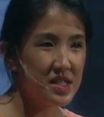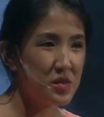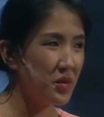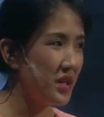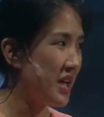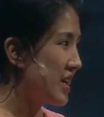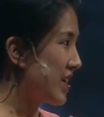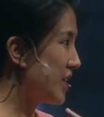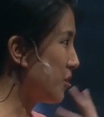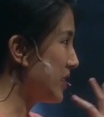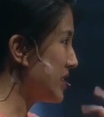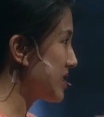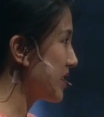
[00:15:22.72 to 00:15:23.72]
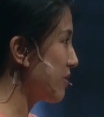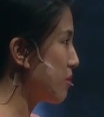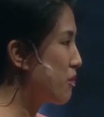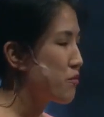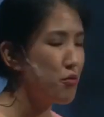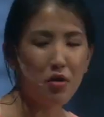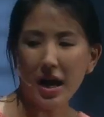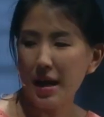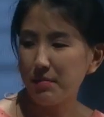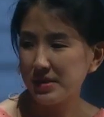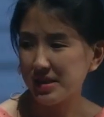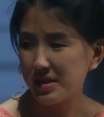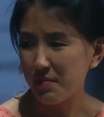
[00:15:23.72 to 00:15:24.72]
is one that I kind of wanted to give
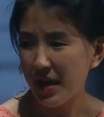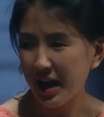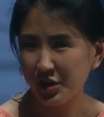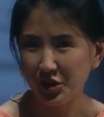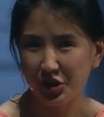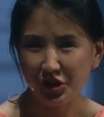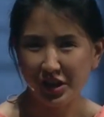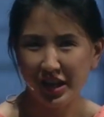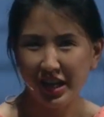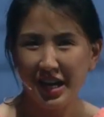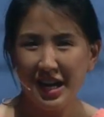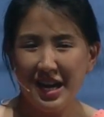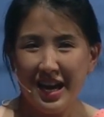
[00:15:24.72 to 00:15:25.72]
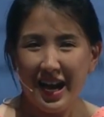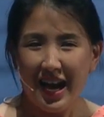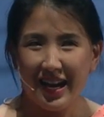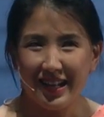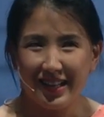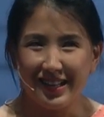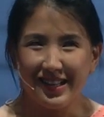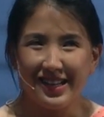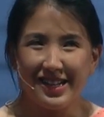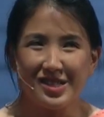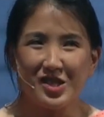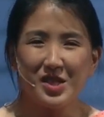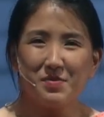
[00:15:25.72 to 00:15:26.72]
props to Pedigree, and
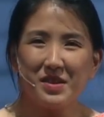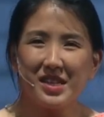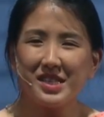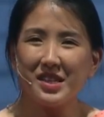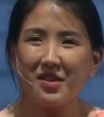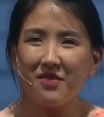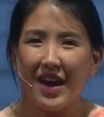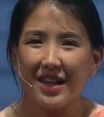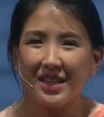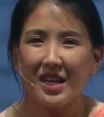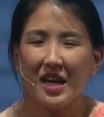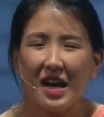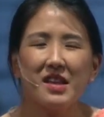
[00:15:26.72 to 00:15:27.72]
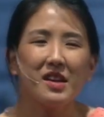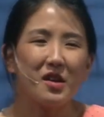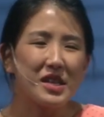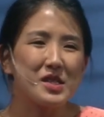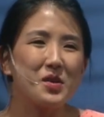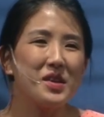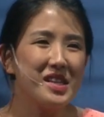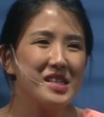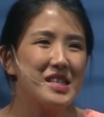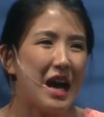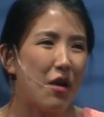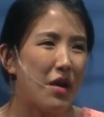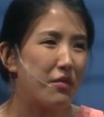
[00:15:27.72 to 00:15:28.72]
just because of the fact that I think
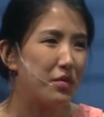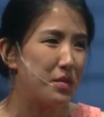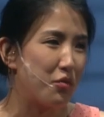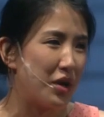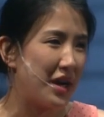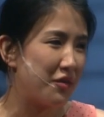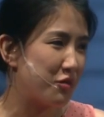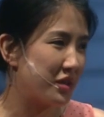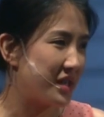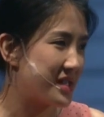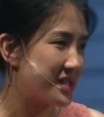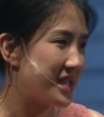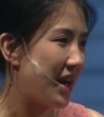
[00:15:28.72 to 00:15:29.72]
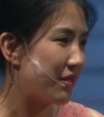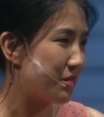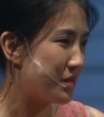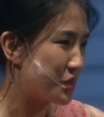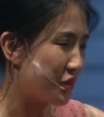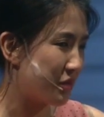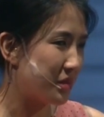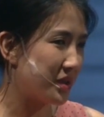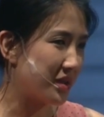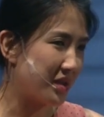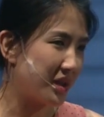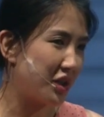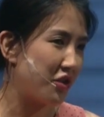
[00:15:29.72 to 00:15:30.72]
now every brand realizes they have to be sort of
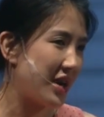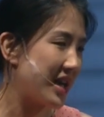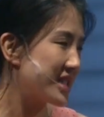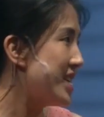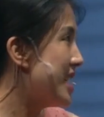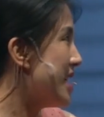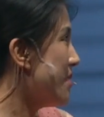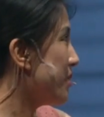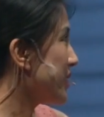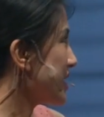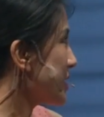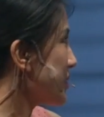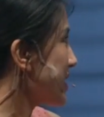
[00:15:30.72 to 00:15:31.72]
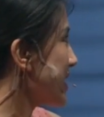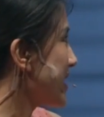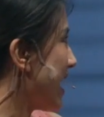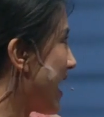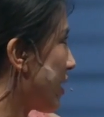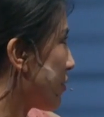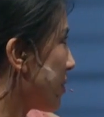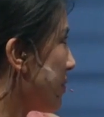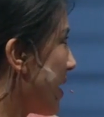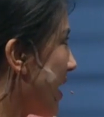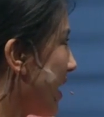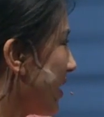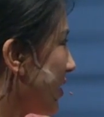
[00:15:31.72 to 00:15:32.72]
politically correct, but this was an ad where
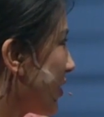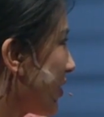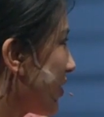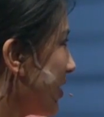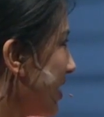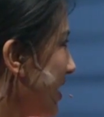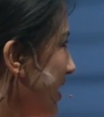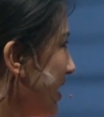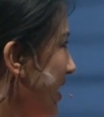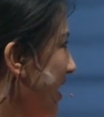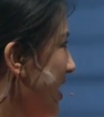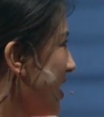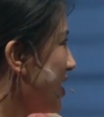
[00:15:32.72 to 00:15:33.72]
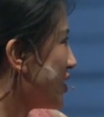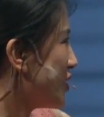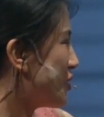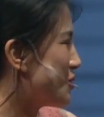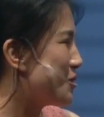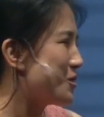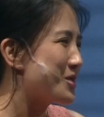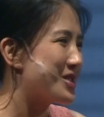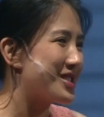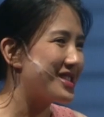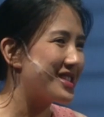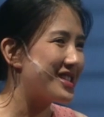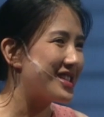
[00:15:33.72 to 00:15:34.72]
Pedigree
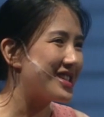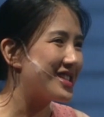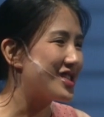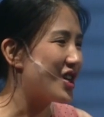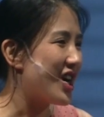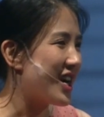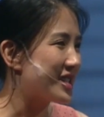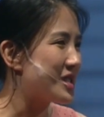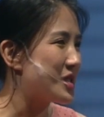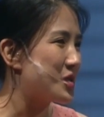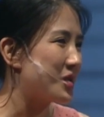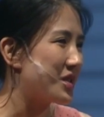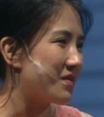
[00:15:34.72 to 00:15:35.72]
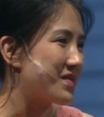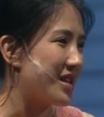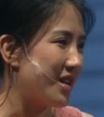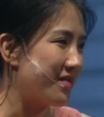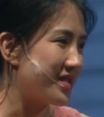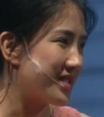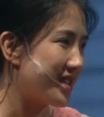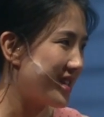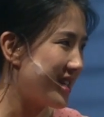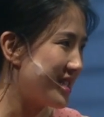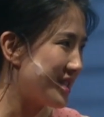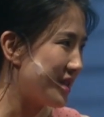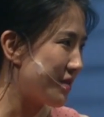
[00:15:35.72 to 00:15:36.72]
used dogs to sort of delve into the
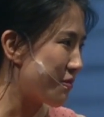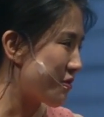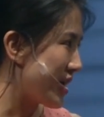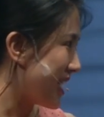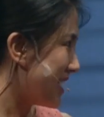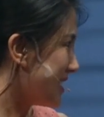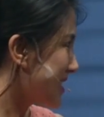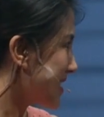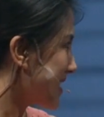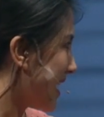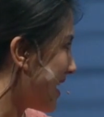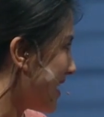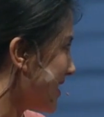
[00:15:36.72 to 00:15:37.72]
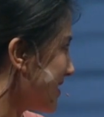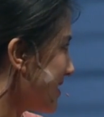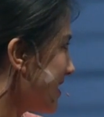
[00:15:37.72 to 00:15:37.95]
idea of race. And